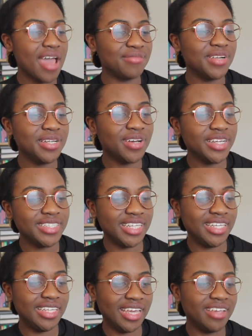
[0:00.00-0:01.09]
Every 90
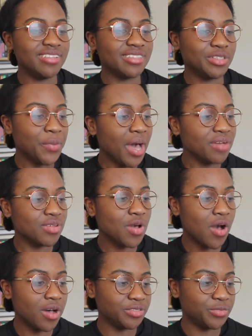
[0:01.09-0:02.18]
years, 12
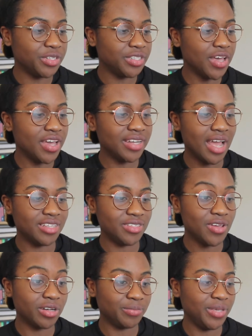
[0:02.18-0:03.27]
gods return as
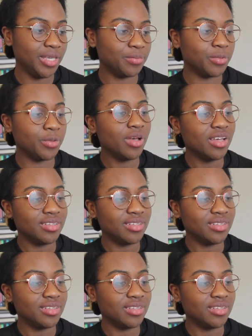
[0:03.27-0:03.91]
young people.